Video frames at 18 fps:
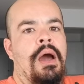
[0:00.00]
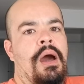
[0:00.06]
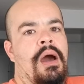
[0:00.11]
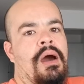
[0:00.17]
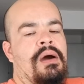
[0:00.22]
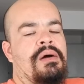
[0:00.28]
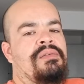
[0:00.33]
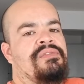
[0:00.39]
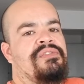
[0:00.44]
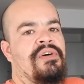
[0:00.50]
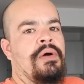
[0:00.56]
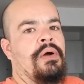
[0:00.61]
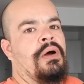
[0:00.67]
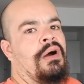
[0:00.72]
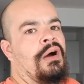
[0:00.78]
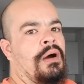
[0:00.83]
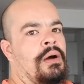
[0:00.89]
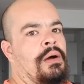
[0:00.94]
of
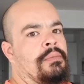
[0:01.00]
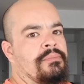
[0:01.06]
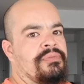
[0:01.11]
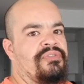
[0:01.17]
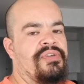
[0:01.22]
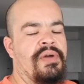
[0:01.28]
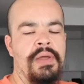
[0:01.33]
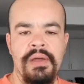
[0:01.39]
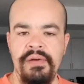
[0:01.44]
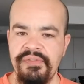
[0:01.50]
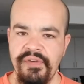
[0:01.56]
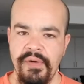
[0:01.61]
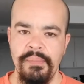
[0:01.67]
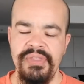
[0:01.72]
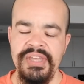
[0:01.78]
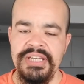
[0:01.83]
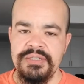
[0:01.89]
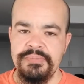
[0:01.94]
oomph
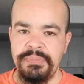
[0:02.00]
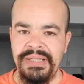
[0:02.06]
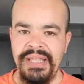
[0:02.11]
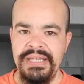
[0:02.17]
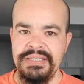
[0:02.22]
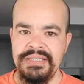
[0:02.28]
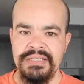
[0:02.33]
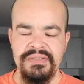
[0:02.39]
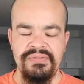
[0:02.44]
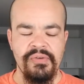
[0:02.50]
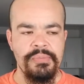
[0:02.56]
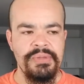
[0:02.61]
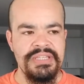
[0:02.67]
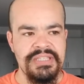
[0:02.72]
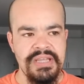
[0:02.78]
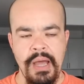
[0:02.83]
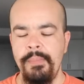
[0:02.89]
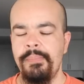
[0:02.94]
from these places, from
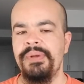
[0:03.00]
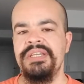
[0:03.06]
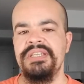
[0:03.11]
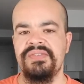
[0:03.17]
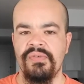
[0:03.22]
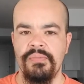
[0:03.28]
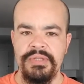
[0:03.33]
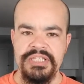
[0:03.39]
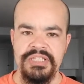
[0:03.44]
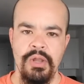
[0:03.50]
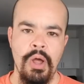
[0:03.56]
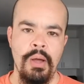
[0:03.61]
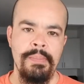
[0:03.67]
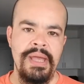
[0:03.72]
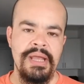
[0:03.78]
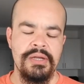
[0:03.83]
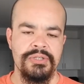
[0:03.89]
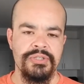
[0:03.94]
these companies, from these
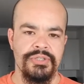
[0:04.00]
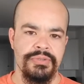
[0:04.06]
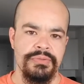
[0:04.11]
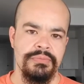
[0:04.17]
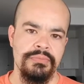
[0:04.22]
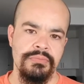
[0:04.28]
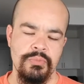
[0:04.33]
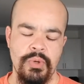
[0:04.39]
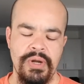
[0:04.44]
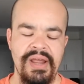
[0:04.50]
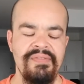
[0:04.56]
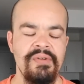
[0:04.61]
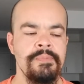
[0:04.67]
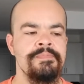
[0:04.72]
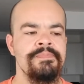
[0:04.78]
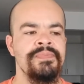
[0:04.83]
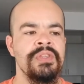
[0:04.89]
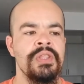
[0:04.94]
lawmakers and
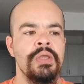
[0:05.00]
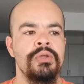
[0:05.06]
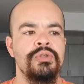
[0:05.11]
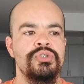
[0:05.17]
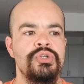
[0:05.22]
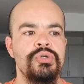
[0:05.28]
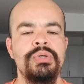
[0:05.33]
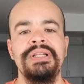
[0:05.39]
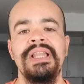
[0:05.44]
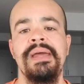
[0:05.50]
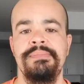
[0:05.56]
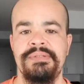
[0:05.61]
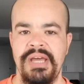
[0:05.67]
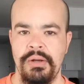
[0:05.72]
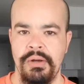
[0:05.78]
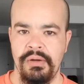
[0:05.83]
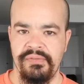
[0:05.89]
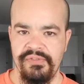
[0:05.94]
whatever, to clamp
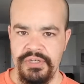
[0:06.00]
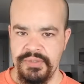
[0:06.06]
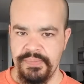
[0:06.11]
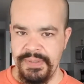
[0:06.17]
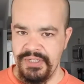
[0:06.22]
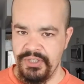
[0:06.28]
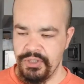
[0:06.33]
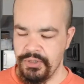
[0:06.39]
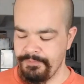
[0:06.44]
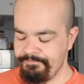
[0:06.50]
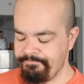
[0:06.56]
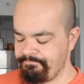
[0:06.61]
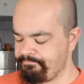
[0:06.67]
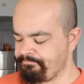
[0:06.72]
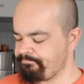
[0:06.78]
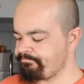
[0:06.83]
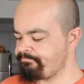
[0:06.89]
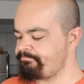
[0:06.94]
down on free speech.
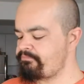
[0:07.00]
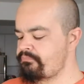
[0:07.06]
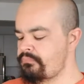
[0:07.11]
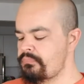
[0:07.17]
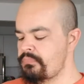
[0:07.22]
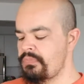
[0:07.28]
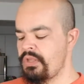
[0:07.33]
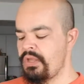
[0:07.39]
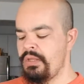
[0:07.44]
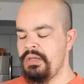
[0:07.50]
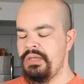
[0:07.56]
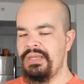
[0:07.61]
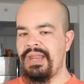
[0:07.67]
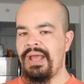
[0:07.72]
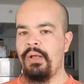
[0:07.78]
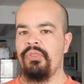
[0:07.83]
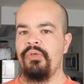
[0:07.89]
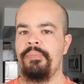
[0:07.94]

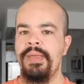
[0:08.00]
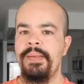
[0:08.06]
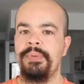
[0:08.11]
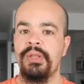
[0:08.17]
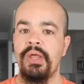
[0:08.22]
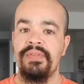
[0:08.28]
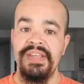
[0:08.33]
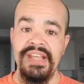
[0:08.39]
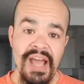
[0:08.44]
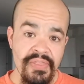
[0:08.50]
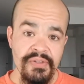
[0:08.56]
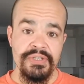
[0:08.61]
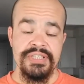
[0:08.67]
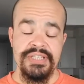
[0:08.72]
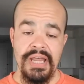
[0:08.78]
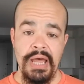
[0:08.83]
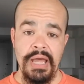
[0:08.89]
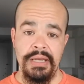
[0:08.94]
Now, the people on the
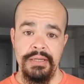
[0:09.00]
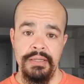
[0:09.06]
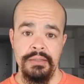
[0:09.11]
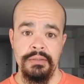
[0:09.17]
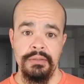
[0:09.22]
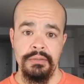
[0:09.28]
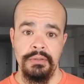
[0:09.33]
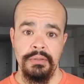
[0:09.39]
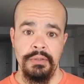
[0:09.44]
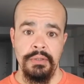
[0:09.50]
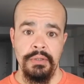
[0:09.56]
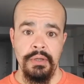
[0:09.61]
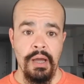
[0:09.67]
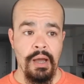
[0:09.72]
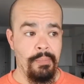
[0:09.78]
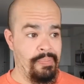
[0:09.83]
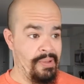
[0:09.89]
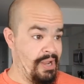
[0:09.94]
other side,
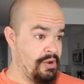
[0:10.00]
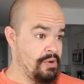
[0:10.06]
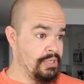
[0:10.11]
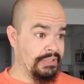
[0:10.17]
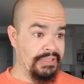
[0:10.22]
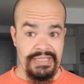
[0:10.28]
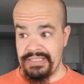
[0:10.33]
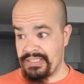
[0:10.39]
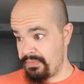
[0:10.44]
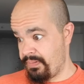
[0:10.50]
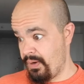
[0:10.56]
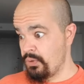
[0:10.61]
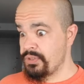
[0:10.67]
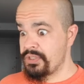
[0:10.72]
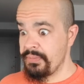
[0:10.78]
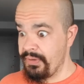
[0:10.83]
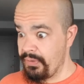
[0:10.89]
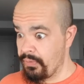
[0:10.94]
apparently it's
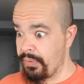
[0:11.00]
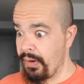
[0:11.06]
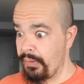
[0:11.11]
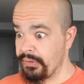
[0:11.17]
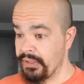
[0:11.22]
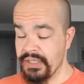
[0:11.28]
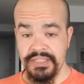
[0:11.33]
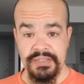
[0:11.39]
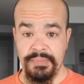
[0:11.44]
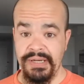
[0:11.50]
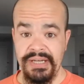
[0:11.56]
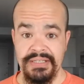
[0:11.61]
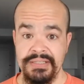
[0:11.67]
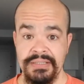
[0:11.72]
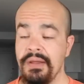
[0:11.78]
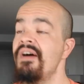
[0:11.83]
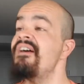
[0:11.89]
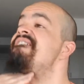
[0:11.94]
supposed to be Republicans, but
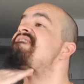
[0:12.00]
it's